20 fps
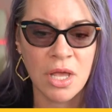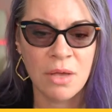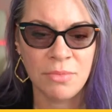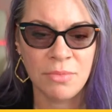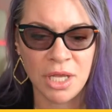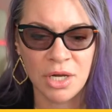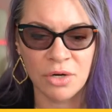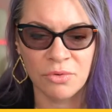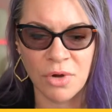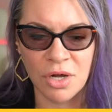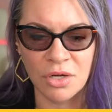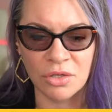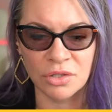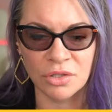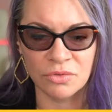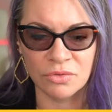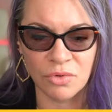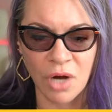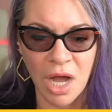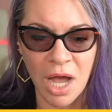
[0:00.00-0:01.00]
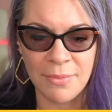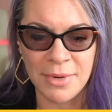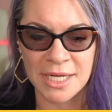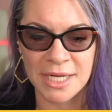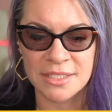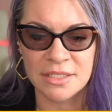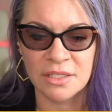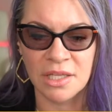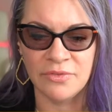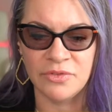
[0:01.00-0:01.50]
Peter, Runkle, and Rob, and I
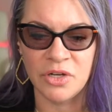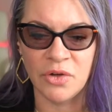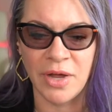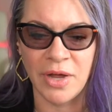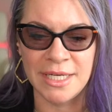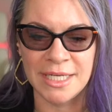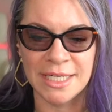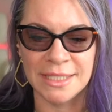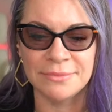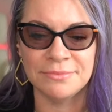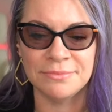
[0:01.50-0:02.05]
still have no idea.